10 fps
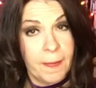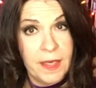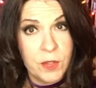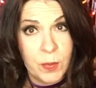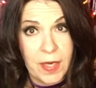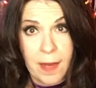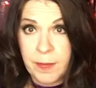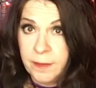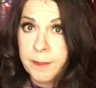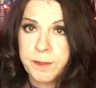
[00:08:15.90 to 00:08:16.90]
here's what
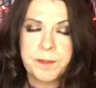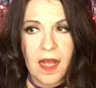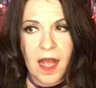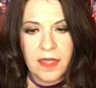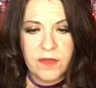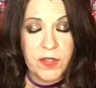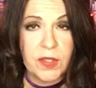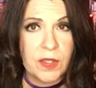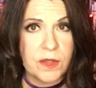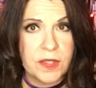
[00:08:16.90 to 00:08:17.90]
happened. I live very
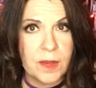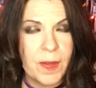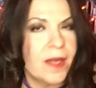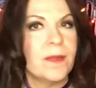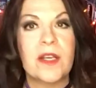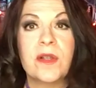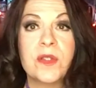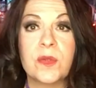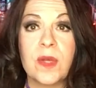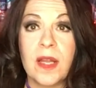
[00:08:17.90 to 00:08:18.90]
close to the Pine
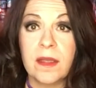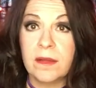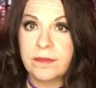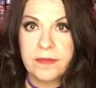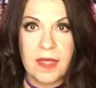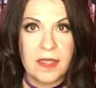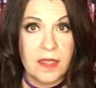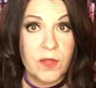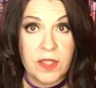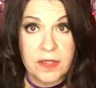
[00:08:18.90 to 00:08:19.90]
Barrens. I
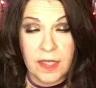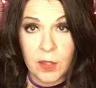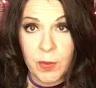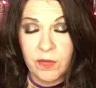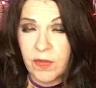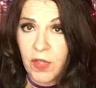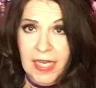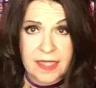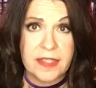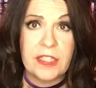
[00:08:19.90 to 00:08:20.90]
live on the Delaware River. I
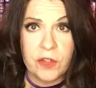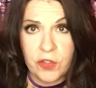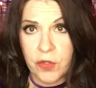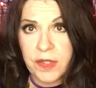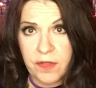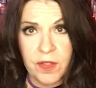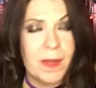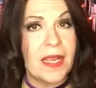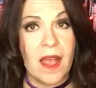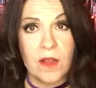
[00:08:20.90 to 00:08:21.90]
can see New Jersey from
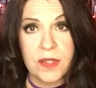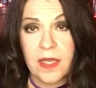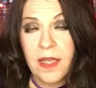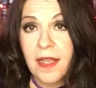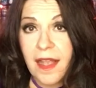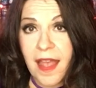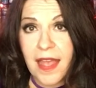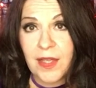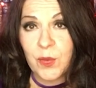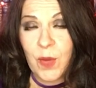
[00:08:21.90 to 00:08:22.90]
my house.
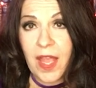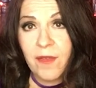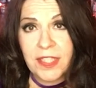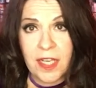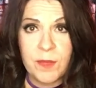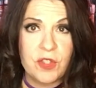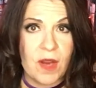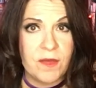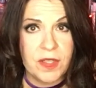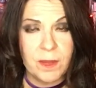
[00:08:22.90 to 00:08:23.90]
And every time you
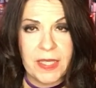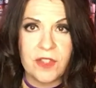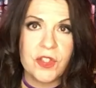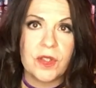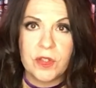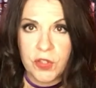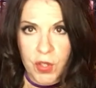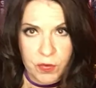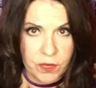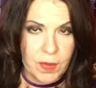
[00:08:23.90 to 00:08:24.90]
drive to the beach, you
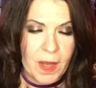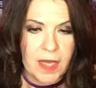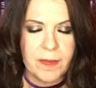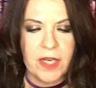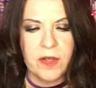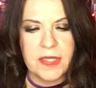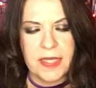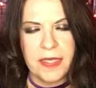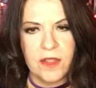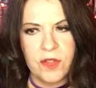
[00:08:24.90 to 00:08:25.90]
go through the Pine Barrens,
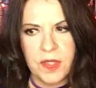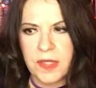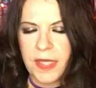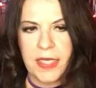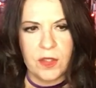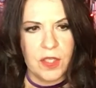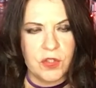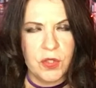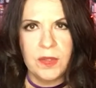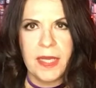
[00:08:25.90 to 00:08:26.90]
and it's just like a
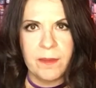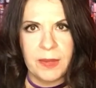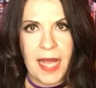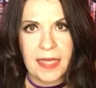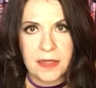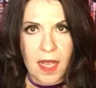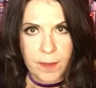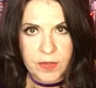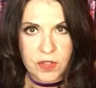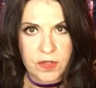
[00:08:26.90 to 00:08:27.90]
two-lane
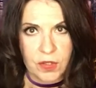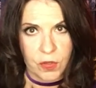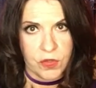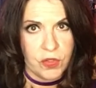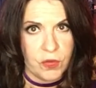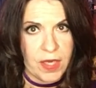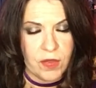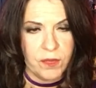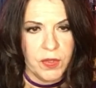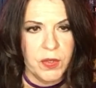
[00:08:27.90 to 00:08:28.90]
blacktop just goes
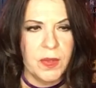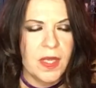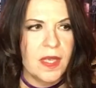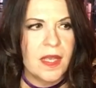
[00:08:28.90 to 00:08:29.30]
straight through.